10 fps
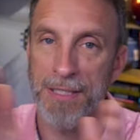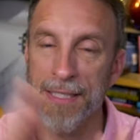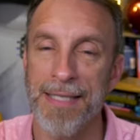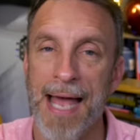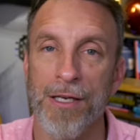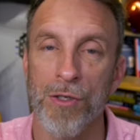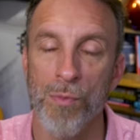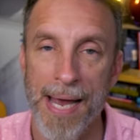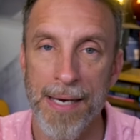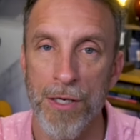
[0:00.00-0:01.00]
zigzag your
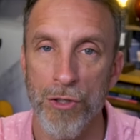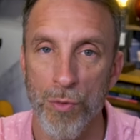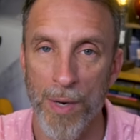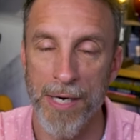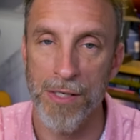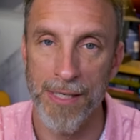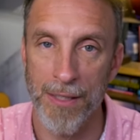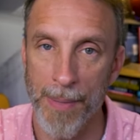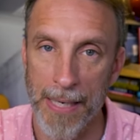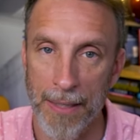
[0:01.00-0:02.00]
way to where you need
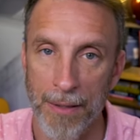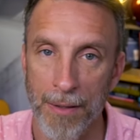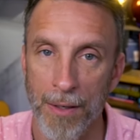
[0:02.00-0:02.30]
to be.